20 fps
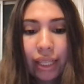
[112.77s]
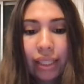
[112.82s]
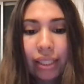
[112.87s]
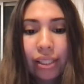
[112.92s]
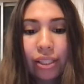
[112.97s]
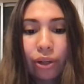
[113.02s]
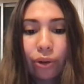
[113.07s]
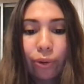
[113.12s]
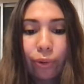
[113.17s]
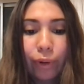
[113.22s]

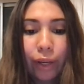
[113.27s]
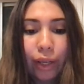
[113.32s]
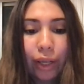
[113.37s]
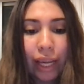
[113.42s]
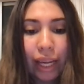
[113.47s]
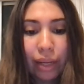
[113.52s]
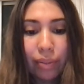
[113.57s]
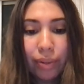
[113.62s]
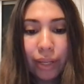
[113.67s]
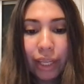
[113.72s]
So
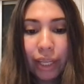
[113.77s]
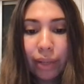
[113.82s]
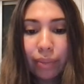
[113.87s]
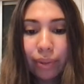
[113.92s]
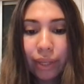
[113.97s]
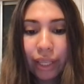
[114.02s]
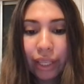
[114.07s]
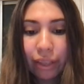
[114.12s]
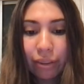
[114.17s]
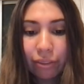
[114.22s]
KP can
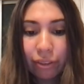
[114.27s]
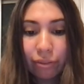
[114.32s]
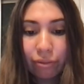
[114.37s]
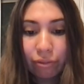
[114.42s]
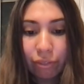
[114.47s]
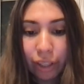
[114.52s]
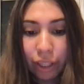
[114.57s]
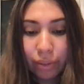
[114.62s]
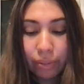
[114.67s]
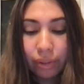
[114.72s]
be
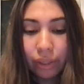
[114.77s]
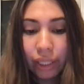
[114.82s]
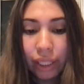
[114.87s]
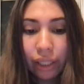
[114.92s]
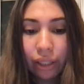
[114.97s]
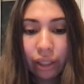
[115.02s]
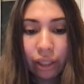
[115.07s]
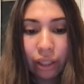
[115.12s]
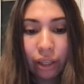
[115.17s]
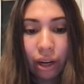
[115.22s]
given
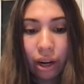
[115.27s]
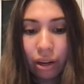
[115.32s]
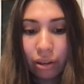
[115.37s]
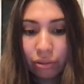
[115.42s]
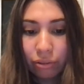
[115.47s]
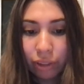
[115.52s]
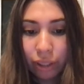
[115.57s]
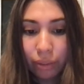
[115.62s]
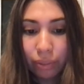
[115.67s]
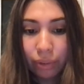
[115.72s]
verbally or
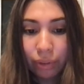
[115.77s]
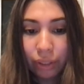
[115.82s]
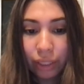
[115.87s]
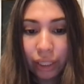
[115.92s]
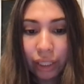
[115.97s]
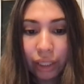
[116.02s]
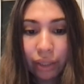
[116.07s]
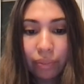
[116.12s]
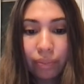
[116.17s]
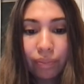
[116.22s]

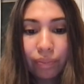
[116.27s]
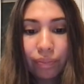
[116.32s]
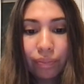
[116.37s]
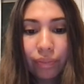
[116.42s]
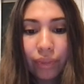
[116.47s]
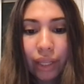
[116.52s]
non-verbally.